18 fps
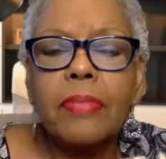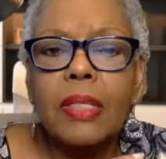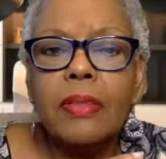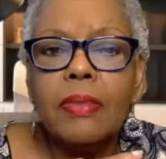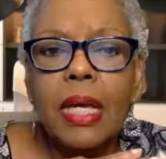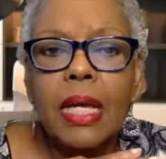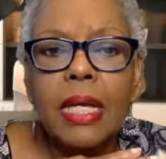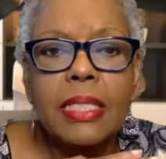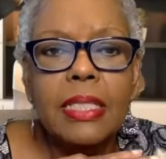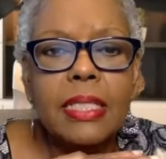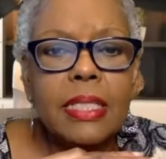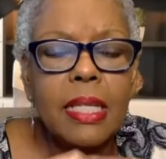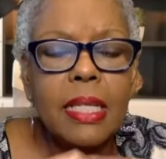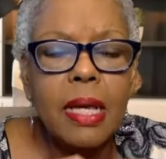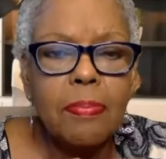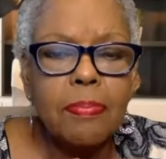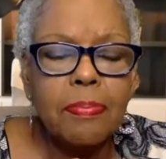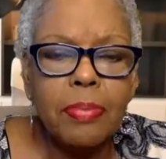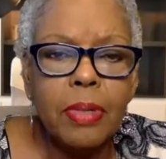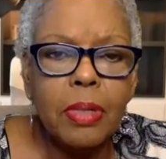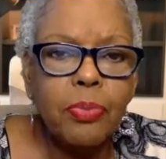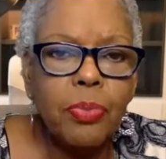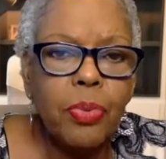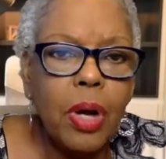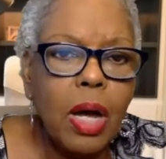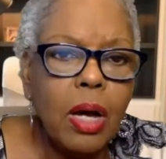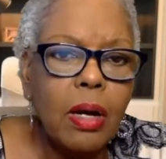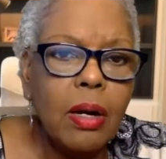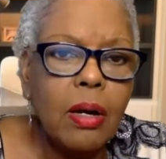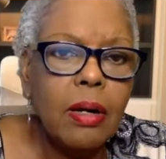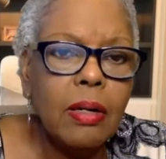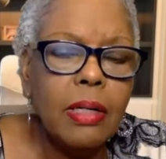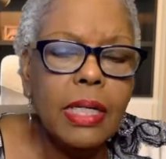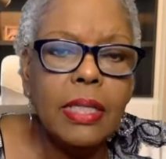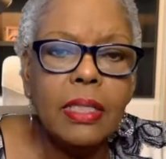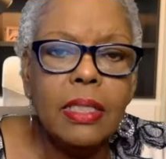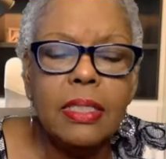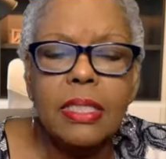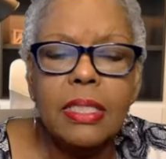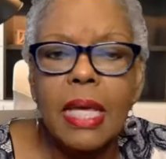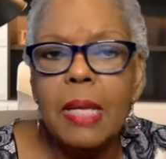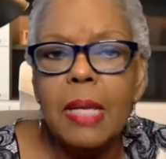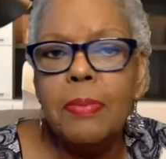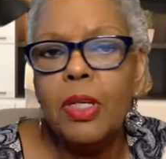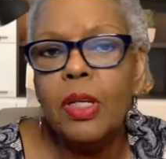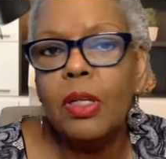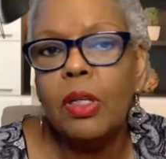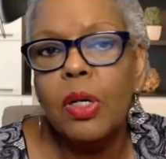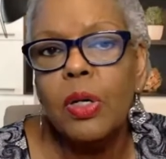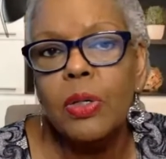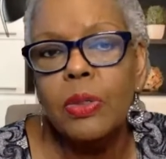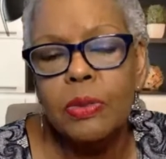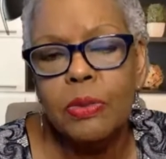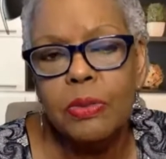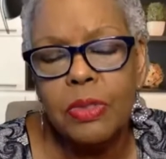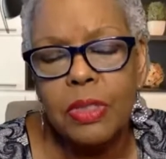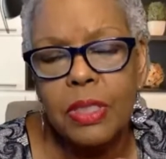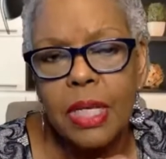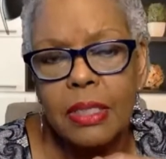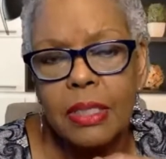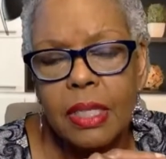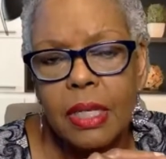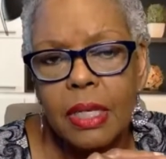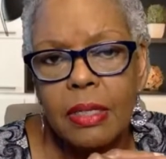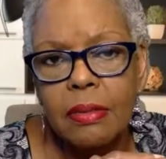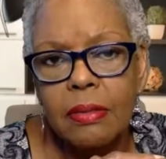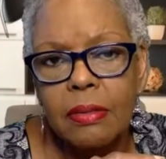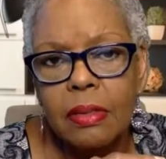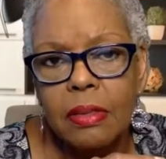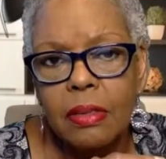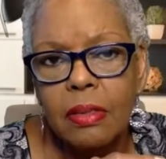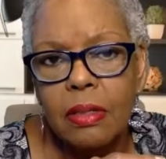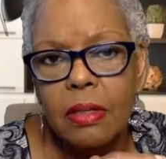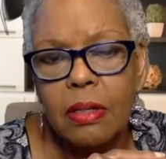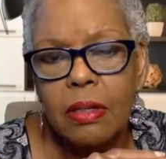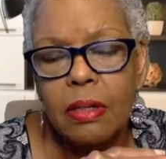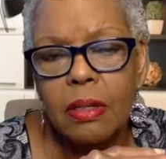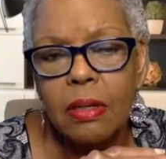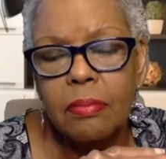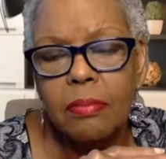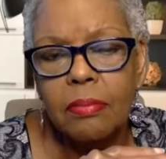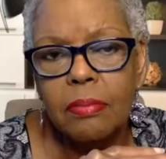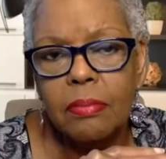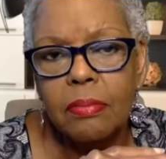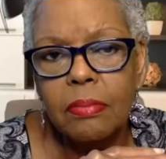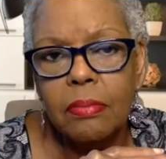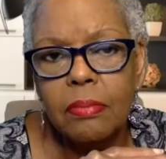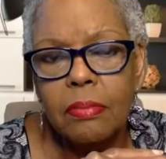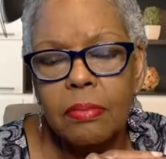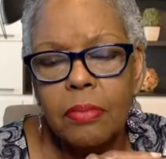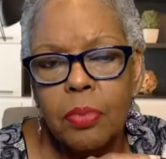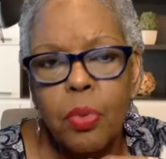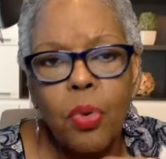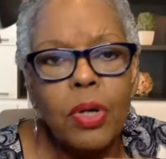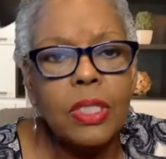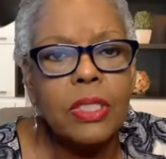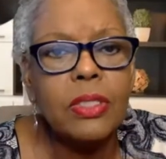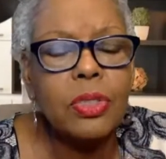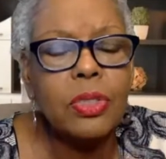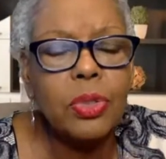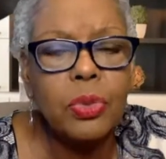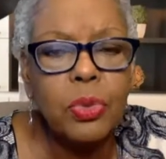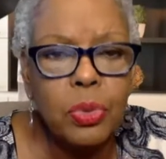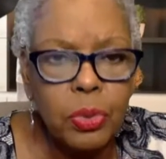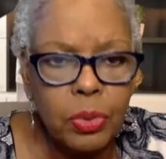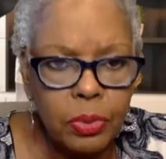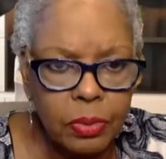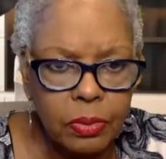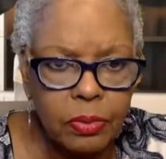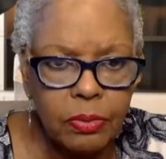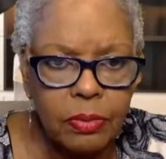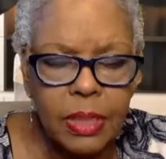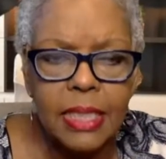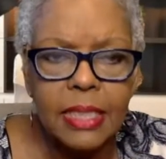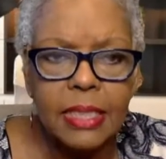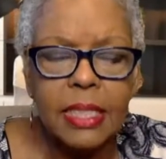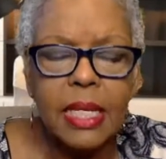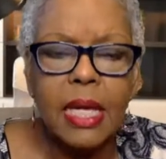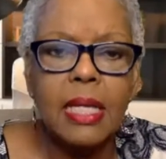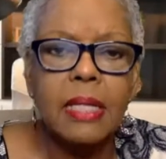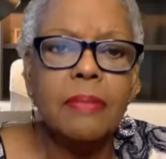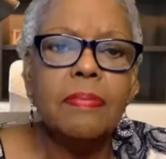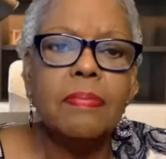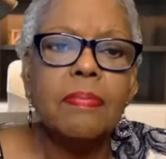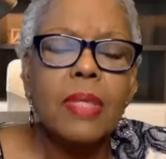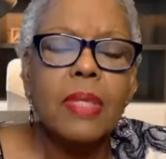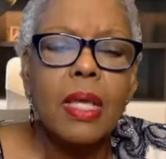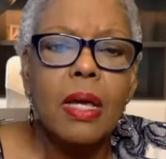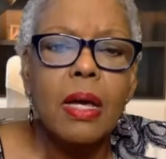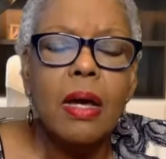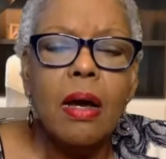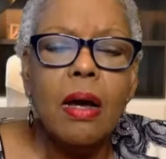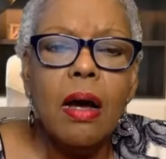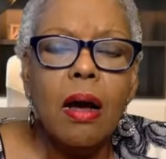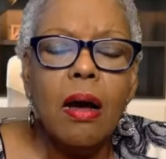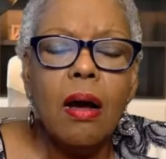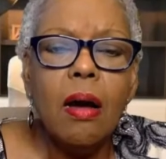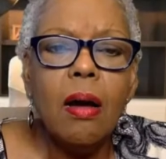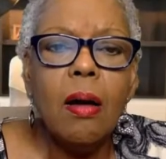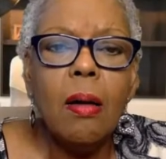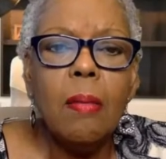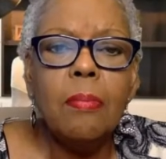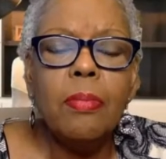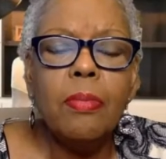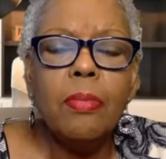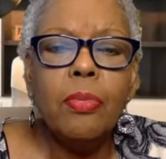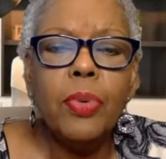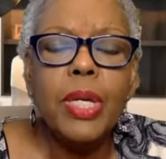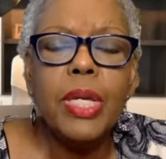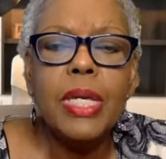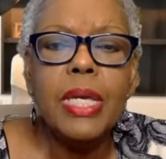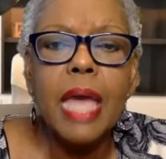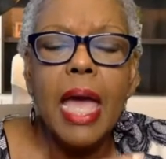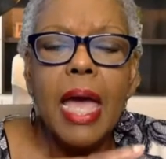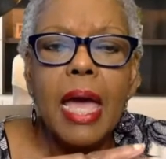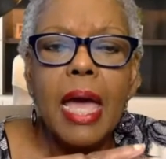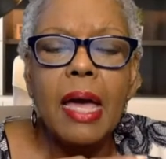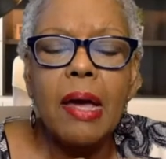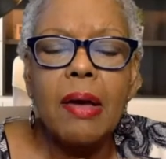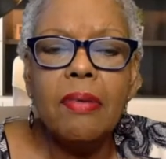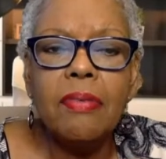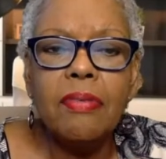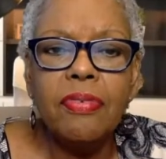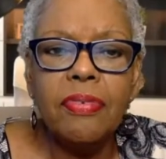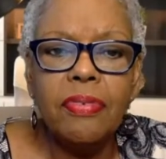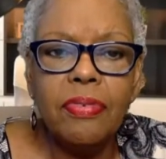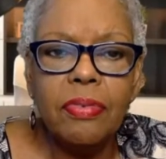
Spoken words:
They slept in the same clothes that they wore to school that day. We have